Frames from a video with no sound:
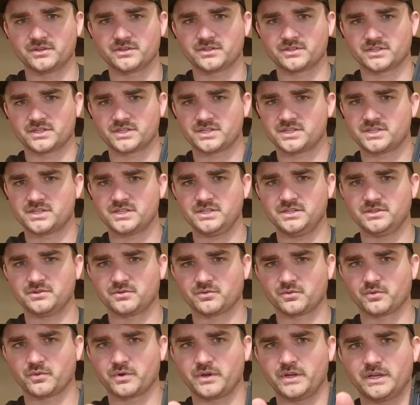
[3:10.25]
There's a
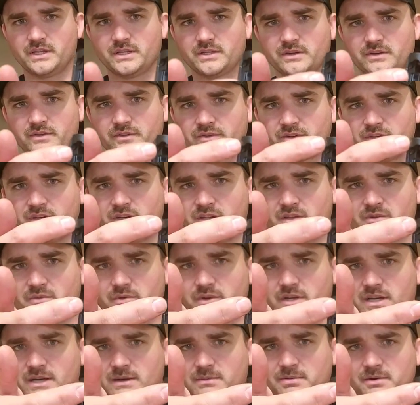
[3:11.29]
steel ring that goes all the
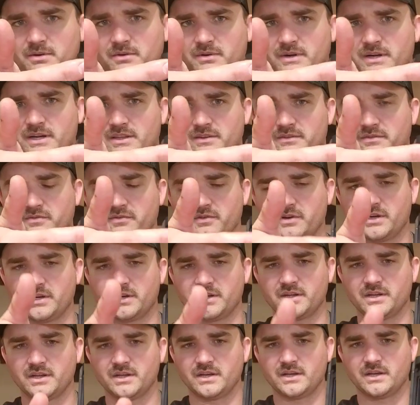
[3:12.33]
way up around the
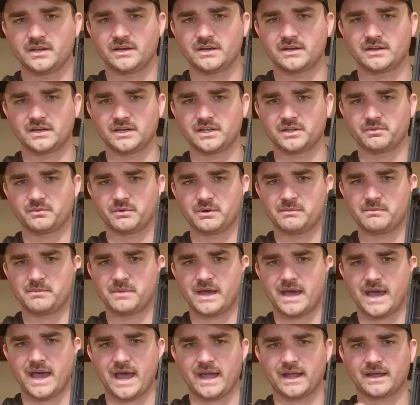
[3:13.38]
front and all the way
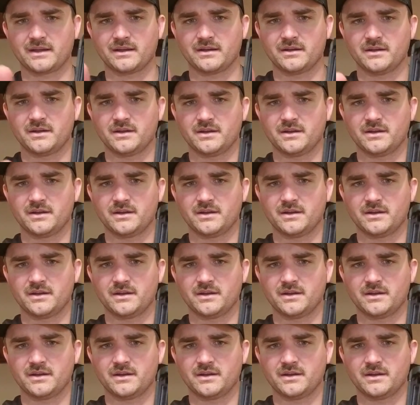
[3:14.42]
back.